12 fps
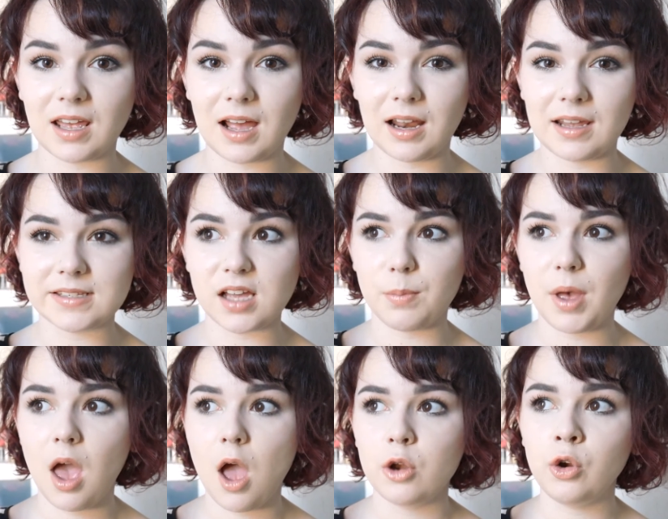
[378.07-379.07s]
it clears up
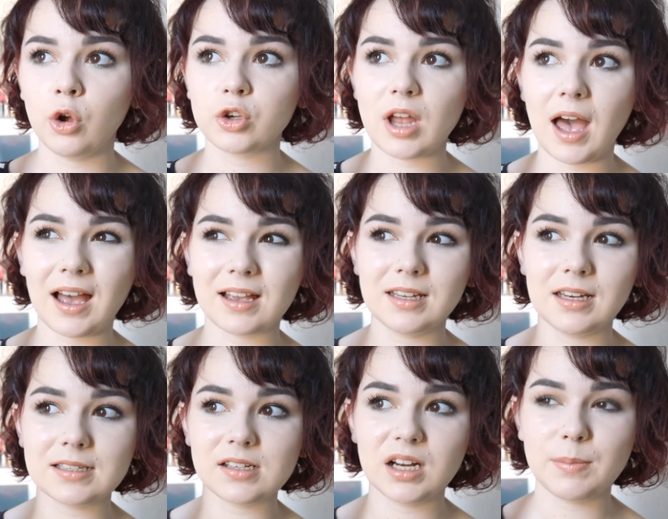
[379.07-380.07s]
not acne
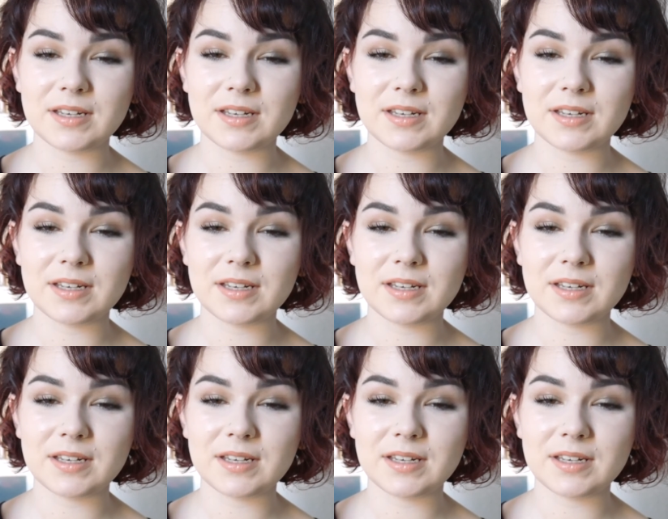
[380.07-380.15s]
necessarily,